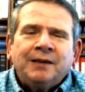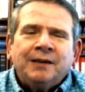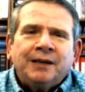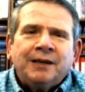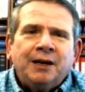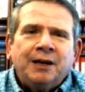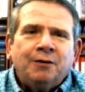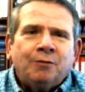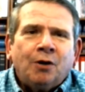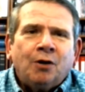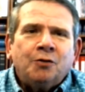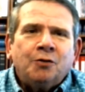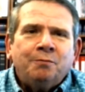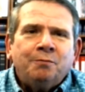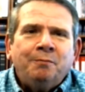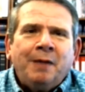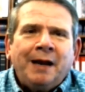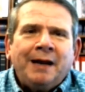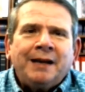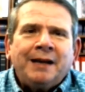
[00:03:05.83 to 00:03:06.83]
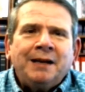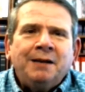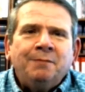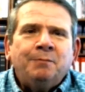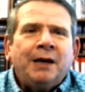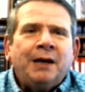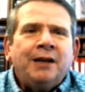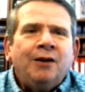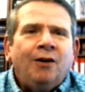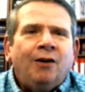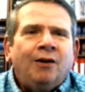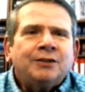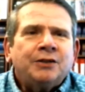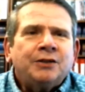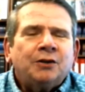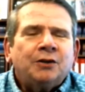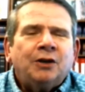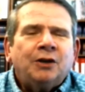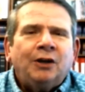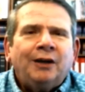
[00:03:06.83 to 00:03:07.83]
he wrote many, but he
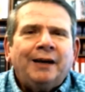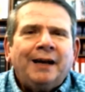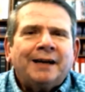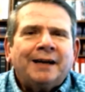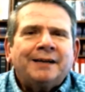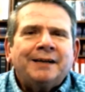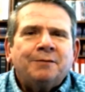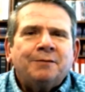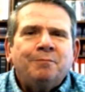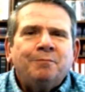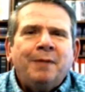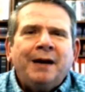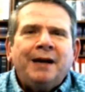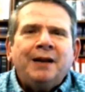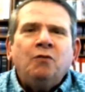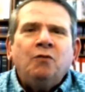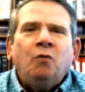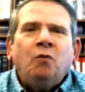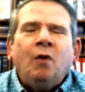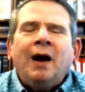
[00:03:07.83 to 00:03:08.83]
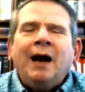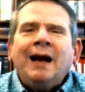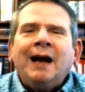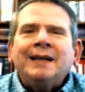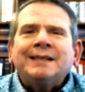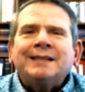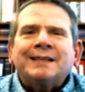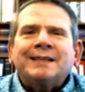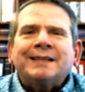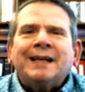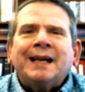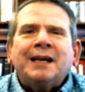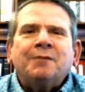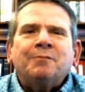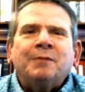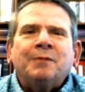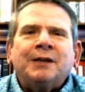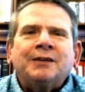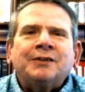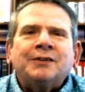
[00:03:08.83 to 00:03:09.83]
also collected many wise
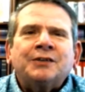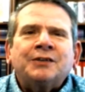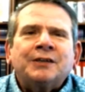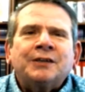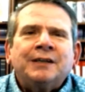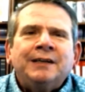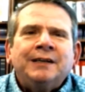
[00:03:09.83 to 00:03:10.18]
statements